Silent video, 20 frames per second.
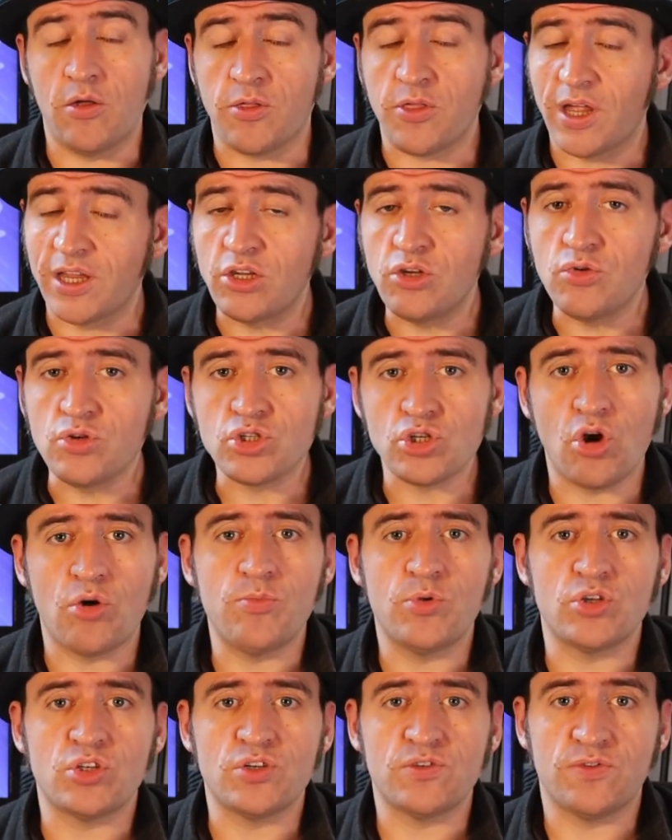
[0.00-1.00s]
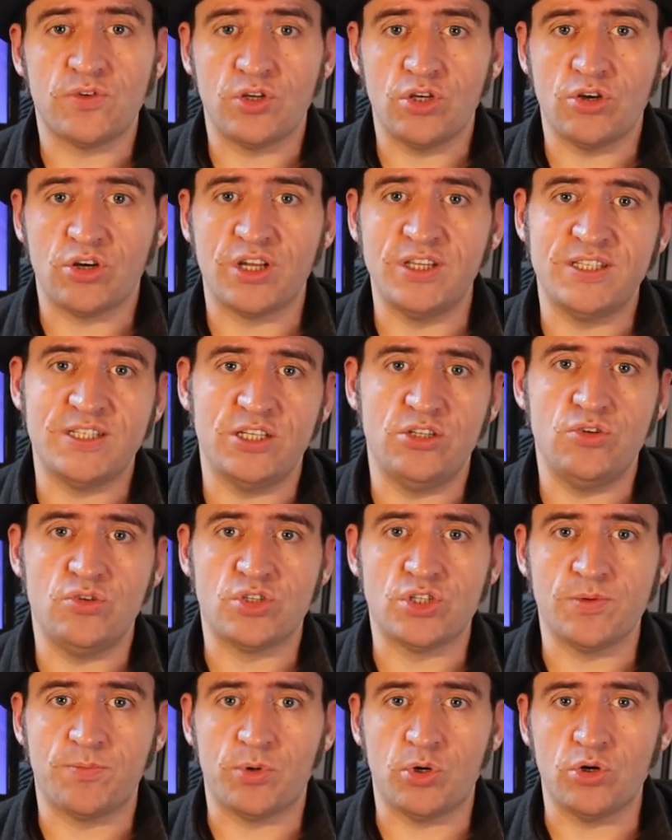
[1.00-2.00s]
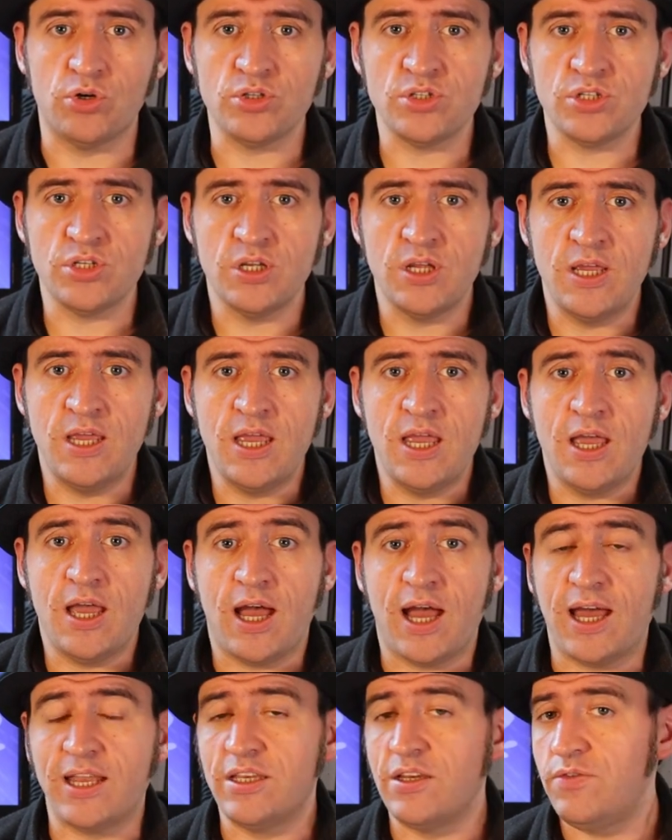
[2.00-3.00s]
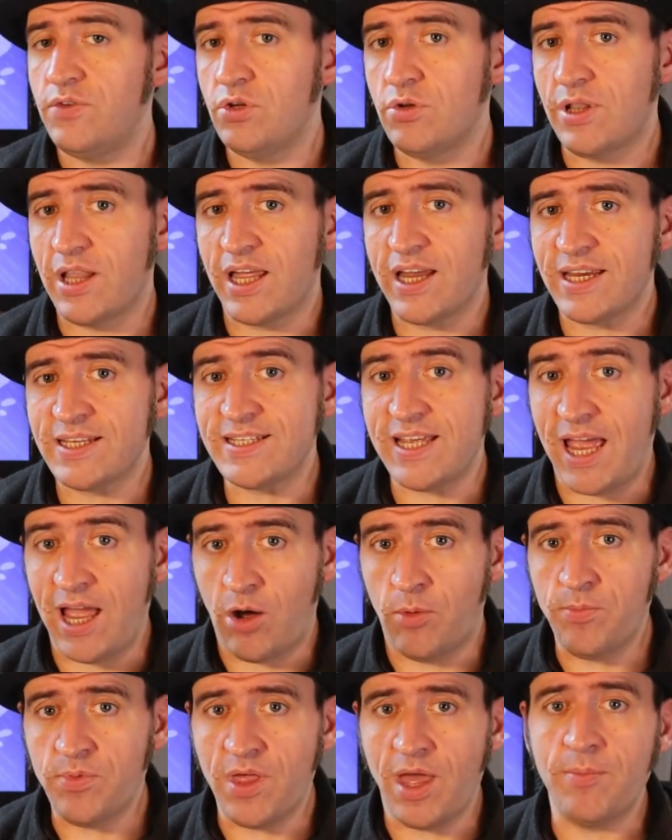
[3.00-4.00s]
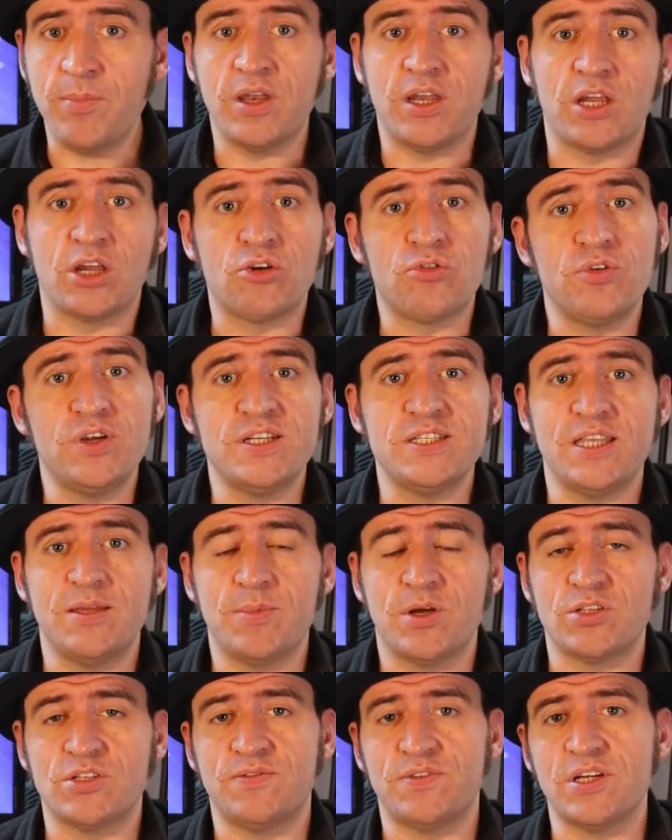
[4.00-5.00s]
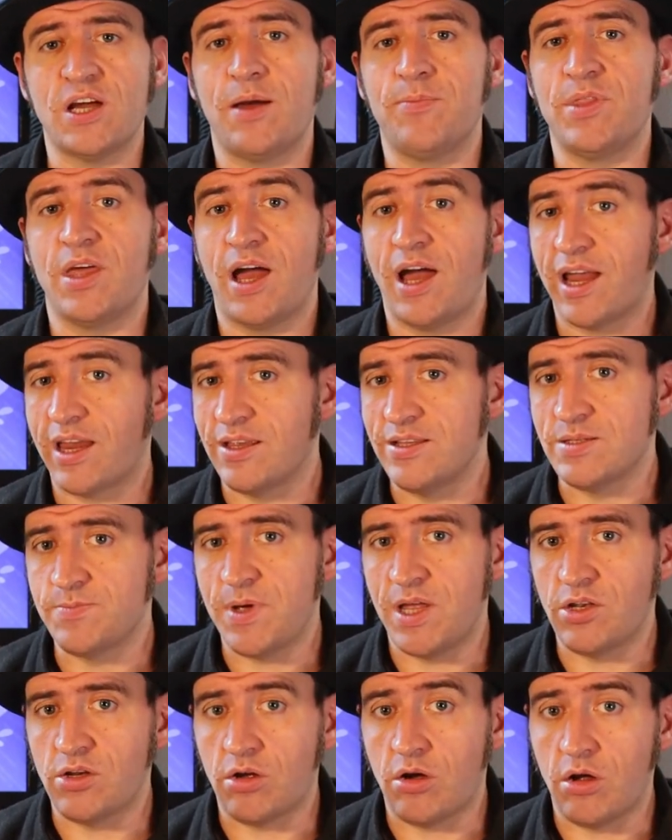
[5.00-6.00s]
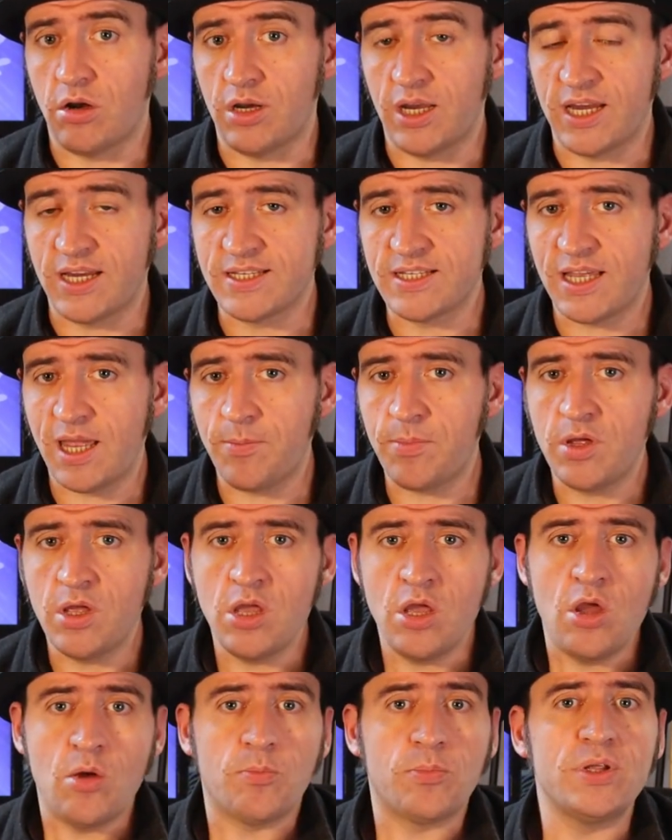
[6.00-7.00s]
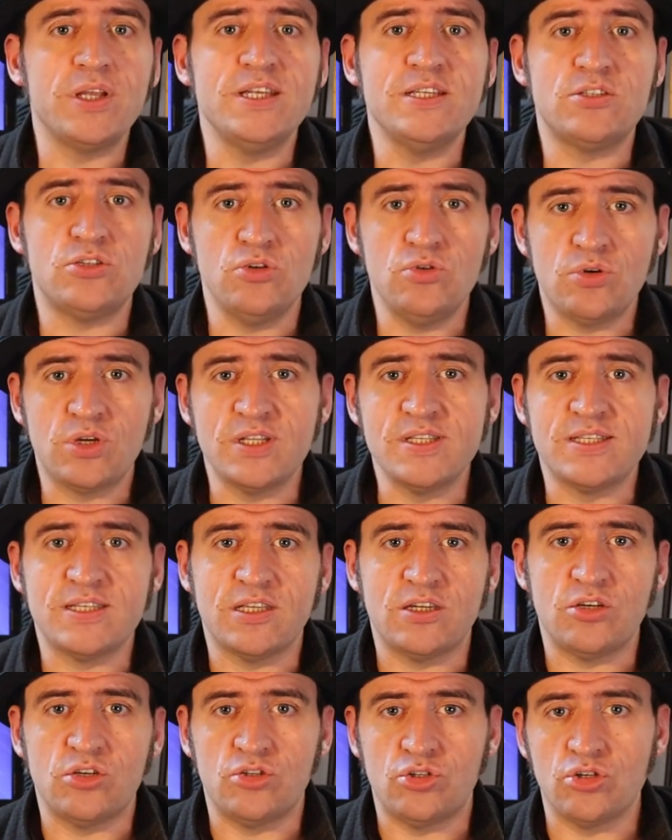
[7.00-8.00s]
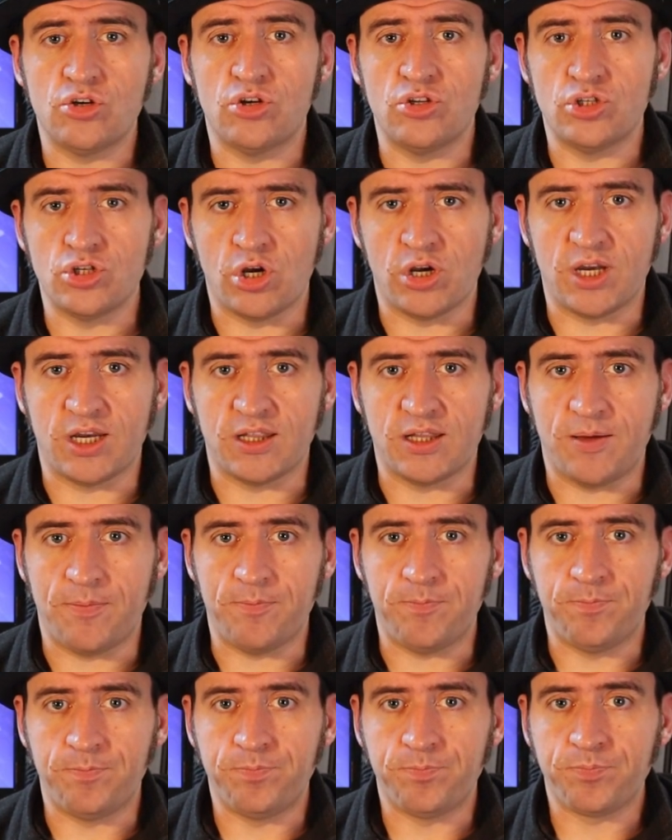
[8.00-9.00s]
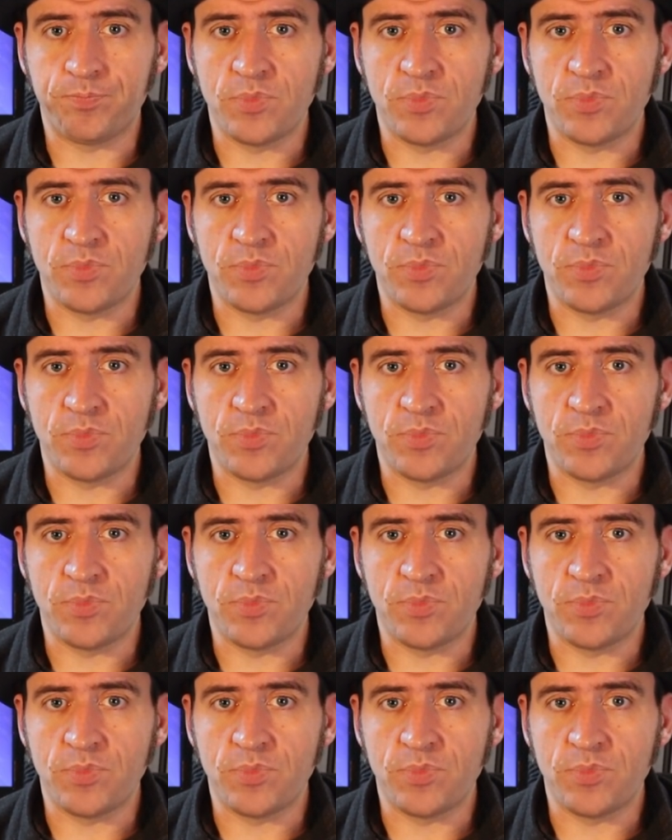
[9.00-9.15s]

Thank you so much for your continued support. And if you'd like to help them and increase the amount of time that I can spend on Inkscape, please do consider joining them.